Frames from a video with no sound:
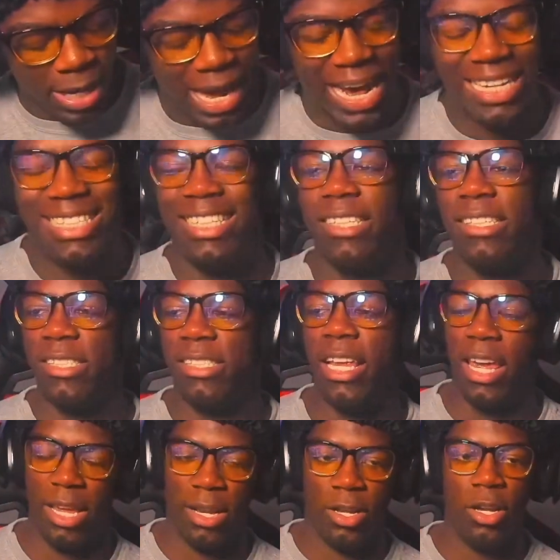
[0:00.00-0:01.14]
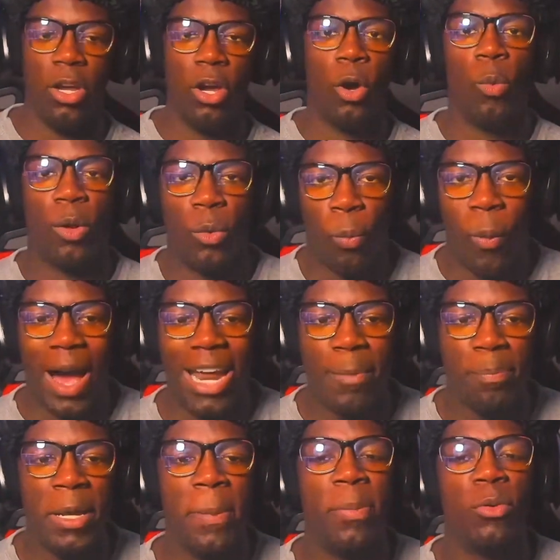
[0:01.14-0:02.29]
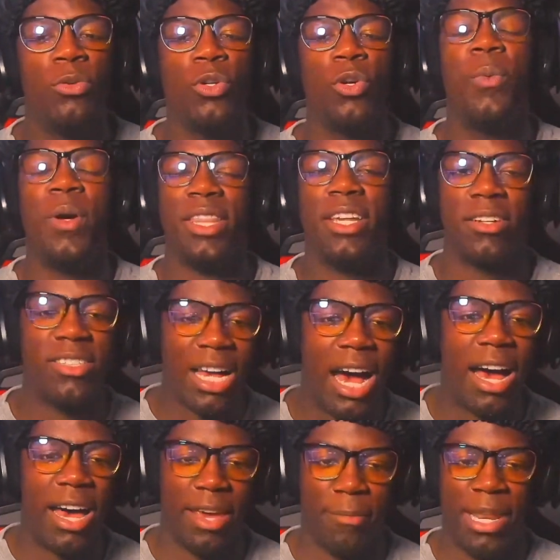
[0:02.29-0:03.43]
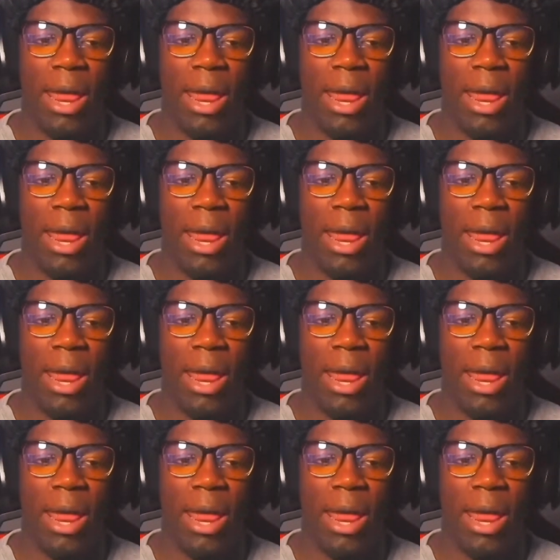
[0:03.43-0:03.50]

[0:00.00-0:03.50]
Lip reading: I just said what white people do with their time.